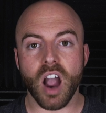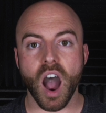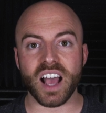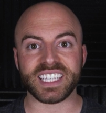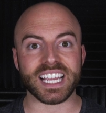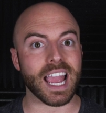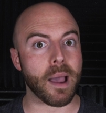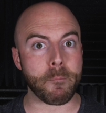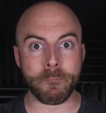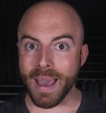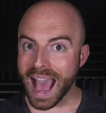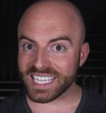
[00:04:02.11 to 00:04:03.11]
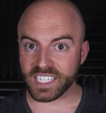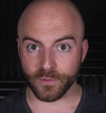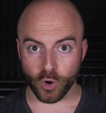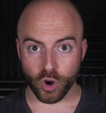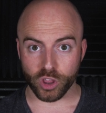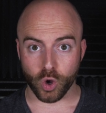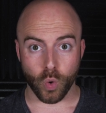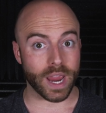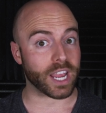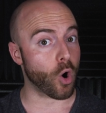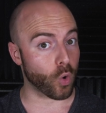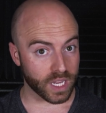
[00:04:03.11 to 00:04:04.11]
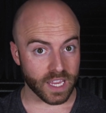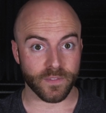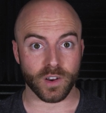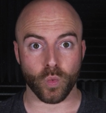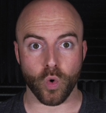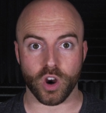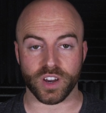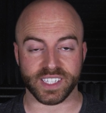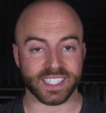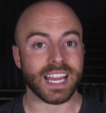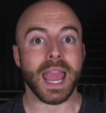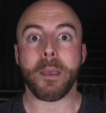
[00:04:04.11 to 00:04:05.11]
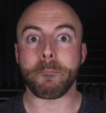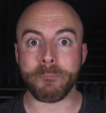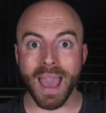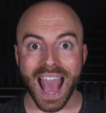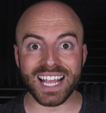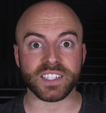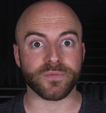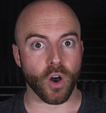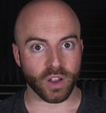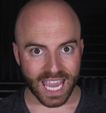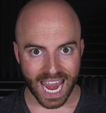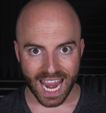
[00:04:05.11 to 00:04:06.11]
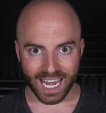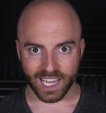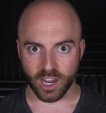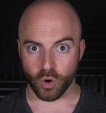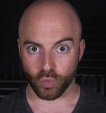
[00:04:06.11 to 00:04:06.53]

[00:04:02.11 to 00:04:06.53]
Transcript: causing a massive earthquake or even worse, mass volcanic